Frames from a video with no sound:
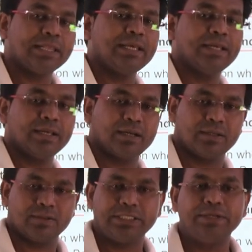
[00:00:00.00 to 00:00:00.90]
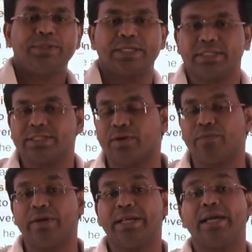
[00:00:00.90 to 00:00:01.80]
the Chief Justice
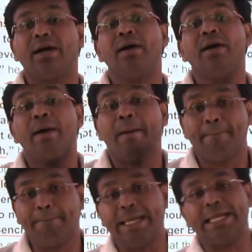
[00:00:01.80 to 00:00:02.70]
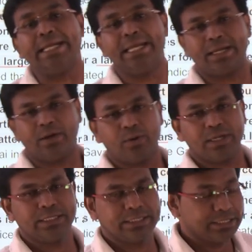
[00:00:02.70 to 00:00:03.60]
of India may take,
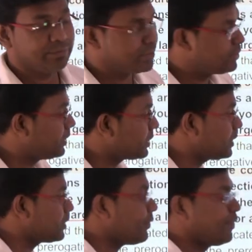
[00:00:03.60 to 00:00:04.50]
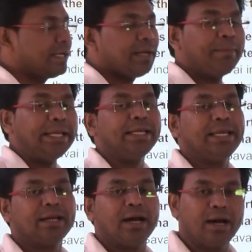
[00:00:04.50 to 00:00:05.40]
okay, the Chief Justice of India may
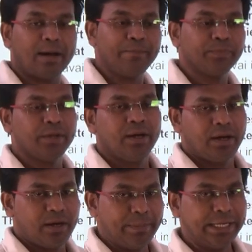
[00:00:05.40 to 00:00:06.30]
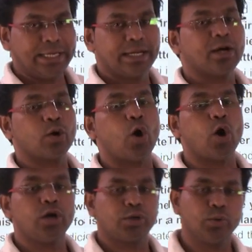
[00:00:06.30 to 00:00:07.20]
take a
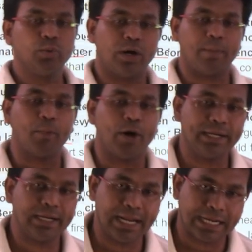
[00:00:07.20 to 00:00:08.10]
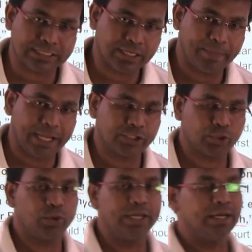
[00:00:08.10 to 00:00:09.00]
call to appoint a larger bench
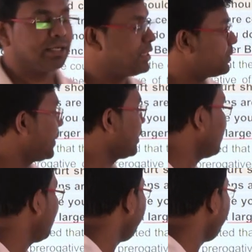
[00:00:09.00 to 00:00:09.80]
to hear this particular